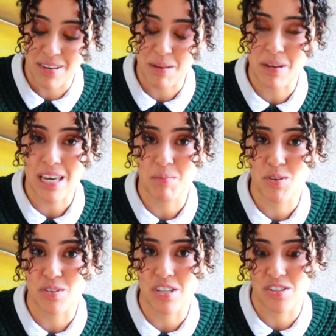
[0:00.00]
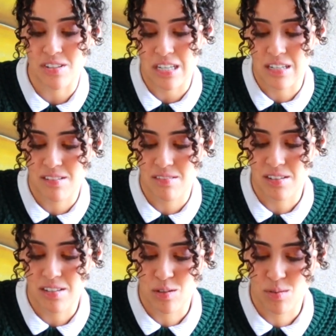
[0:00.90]
it became a tradition that,
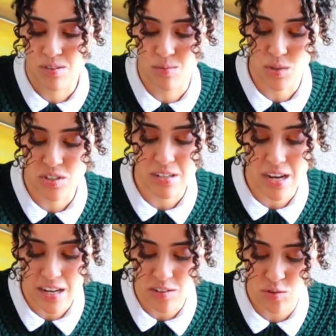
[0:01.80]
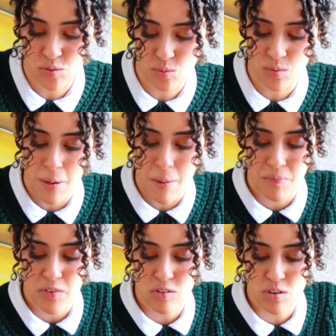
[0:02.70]
you know, was nice to
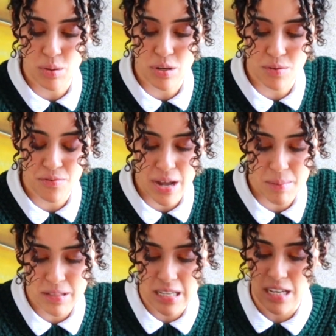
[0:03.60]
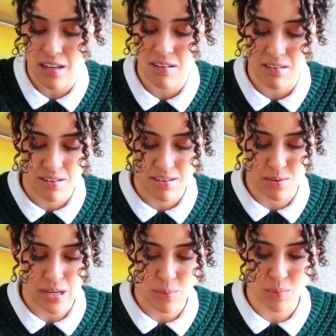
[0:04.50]
do with your family
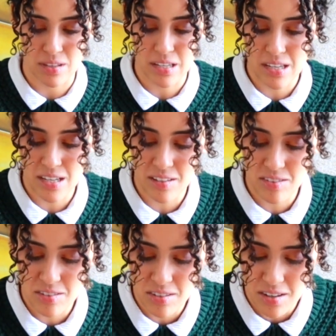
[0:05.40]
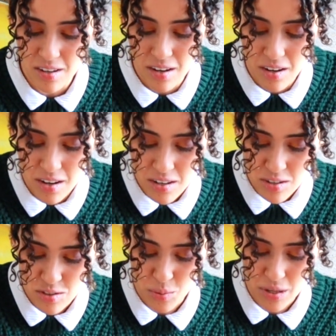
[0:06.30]
and with the kids.
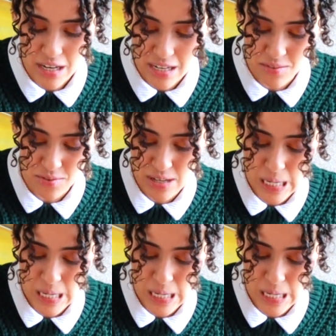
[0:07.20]
So it kind of